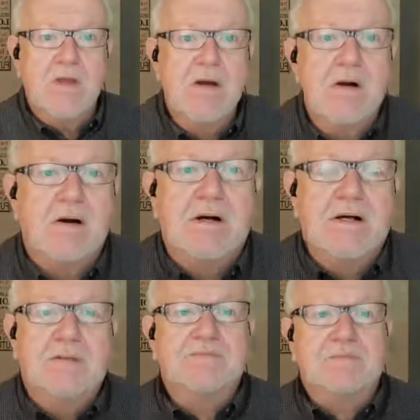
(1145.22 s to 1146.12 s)
Oh,
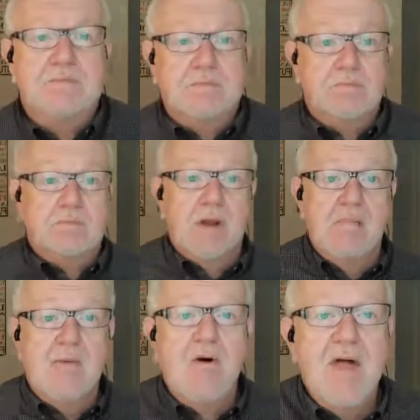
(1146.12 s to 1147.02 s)

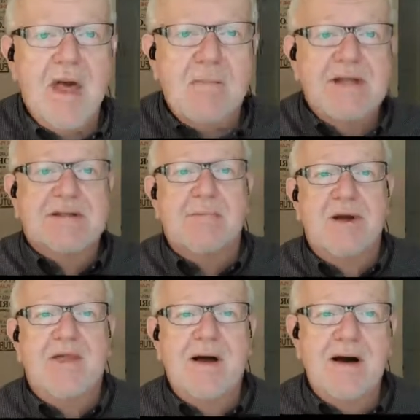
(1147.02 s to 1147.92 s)
boy, that'll mess a
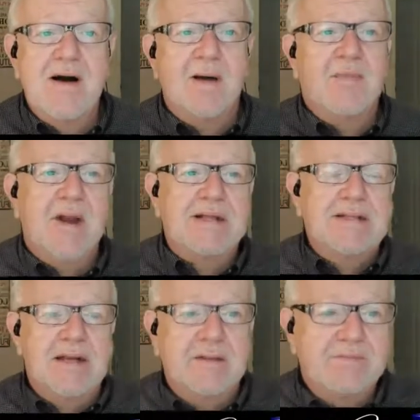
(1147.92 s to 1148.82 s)
brother up right
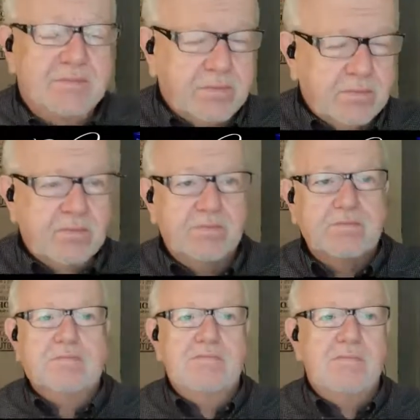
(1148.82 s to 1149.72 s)
there.
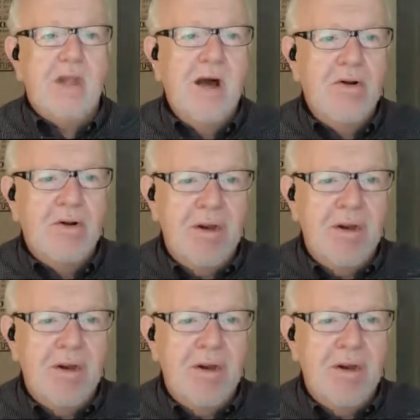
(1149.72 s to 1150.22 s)
Hold